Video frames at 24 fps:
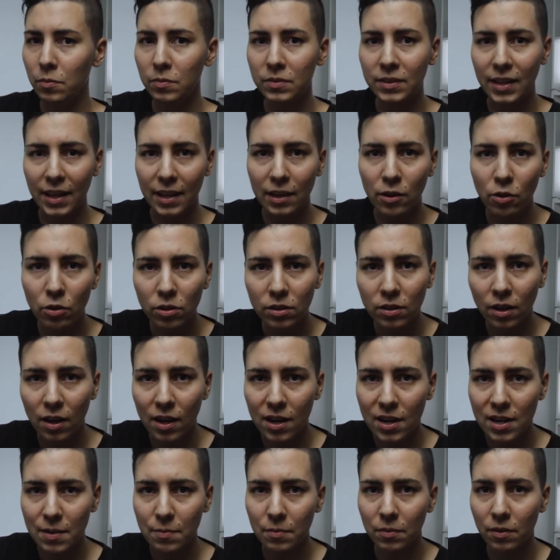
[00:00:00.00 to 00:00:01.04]
Take your
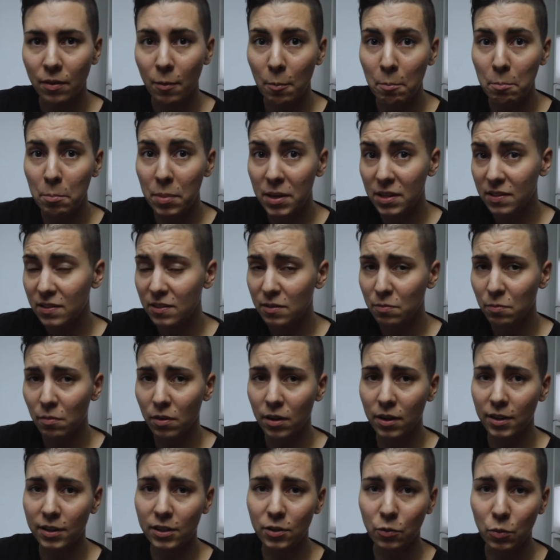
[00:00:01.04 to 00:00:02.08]
time, be
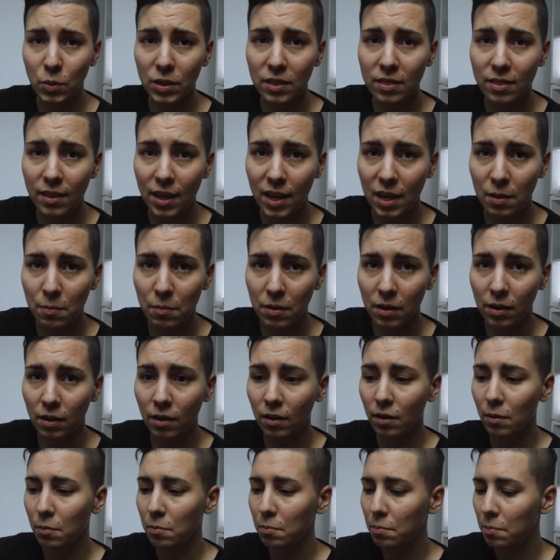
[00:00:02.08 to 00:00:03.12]
smart with naming,
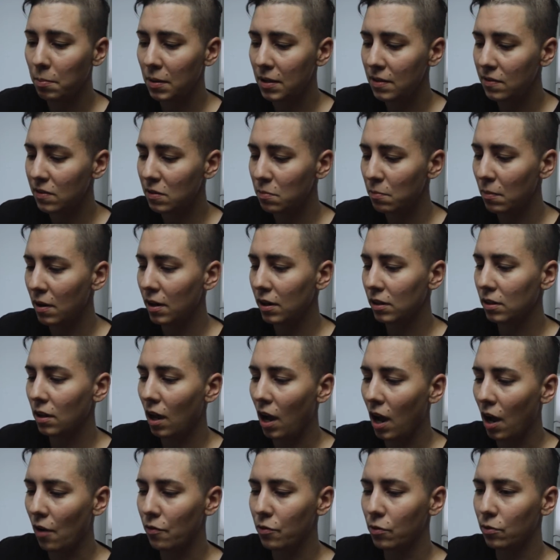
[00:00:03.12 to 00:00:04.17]
be smart
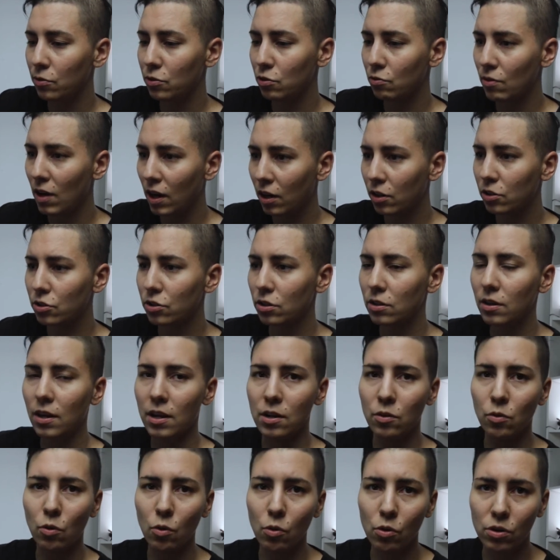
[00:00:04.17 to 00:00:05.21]
how you structure
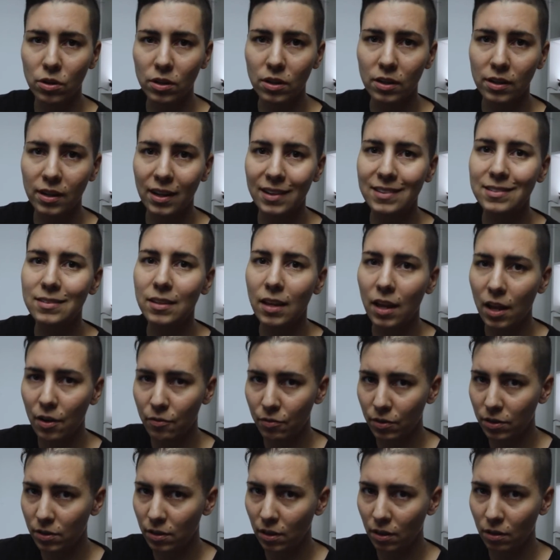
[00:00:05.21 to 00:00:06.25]
and organize
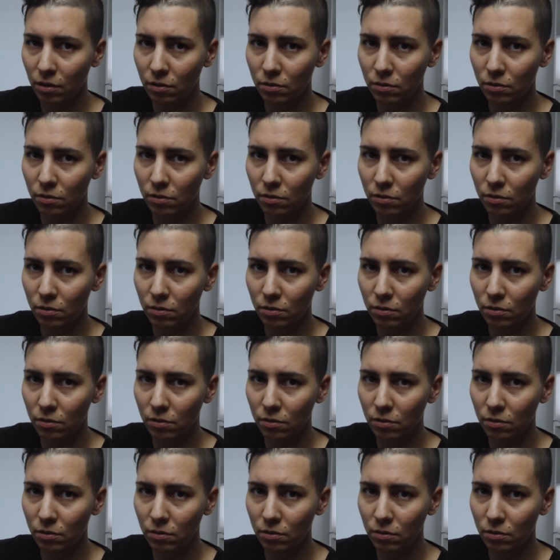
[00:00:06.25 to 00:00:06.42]
everything